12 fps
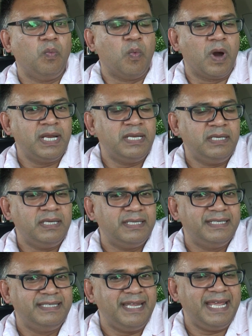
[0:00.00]

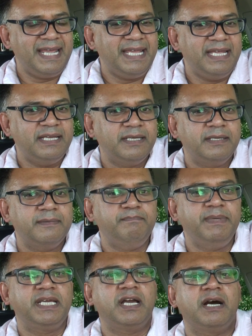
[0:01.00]
one day
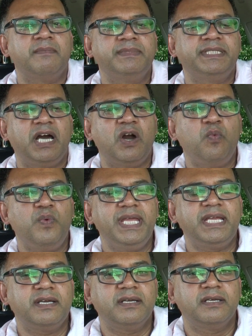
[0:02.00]
becomes a
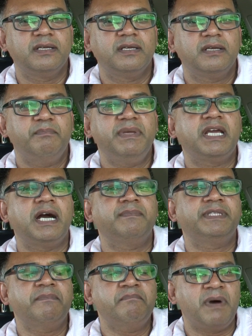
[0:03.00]
week,
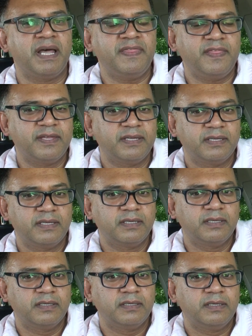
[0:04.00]
becomes a month,
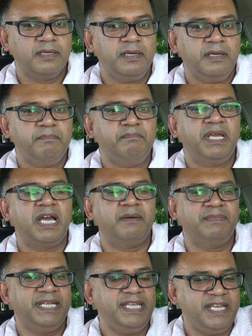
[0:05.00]

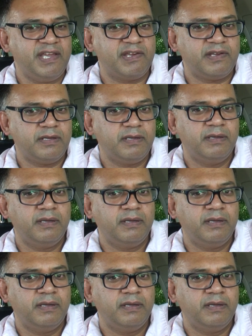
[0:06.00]
becomes a year,